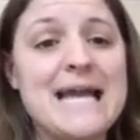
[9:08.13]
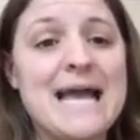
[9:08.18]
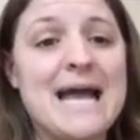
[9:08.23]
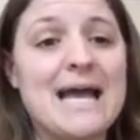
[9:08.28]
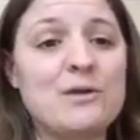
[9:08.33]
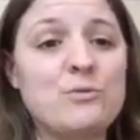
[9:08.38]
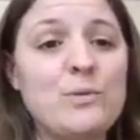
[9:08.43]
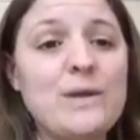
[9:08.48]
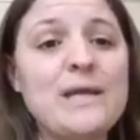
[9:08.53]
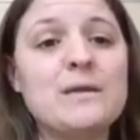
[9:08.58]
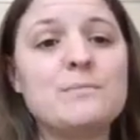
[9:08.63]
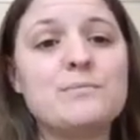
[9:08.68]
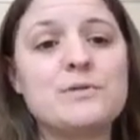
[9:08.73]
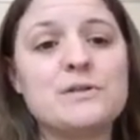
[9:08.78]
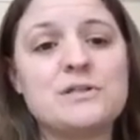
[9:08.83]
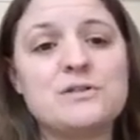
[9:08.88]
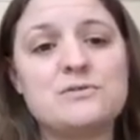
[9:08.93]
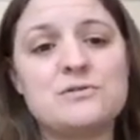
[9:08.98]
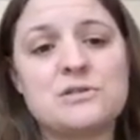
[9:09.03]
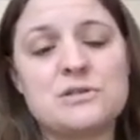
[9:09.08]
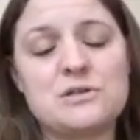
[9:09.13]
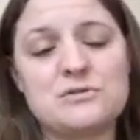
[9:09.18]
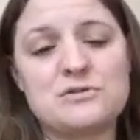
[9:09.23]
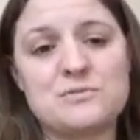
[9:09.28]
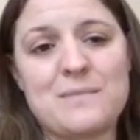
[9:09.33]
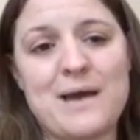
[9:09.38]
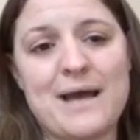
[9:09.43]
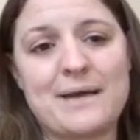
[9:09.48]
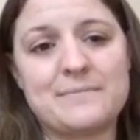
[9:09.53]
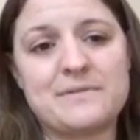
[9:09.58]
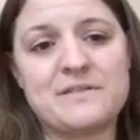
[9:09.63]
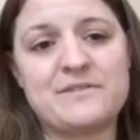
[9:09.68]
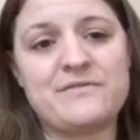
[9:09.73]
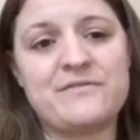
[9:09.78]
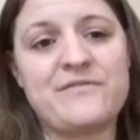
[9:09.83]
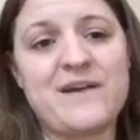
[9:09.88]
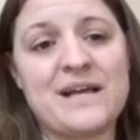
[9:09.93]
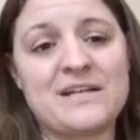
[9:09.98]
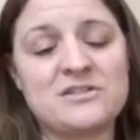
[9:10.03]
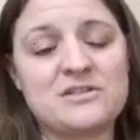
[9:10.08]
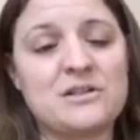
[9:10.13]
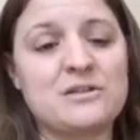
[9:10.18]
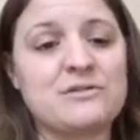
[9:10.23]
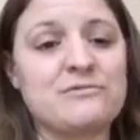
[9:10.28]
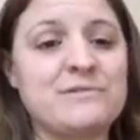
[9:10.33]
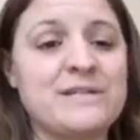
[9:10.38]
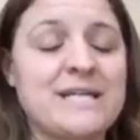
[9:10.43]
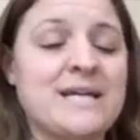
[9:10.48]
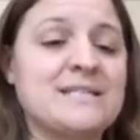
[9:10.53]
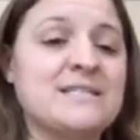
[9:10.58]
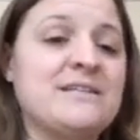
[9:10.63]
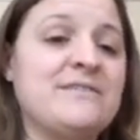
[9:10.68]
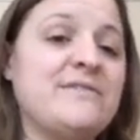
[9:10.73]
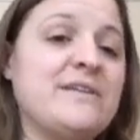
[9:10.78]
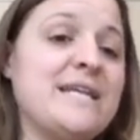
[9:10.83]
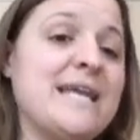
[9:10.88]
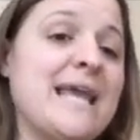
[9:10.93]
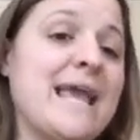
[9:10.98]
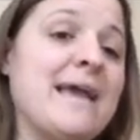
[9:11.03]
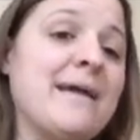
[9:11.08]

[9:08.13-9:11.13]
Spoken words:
And we can produce those maps of vascular reactivity,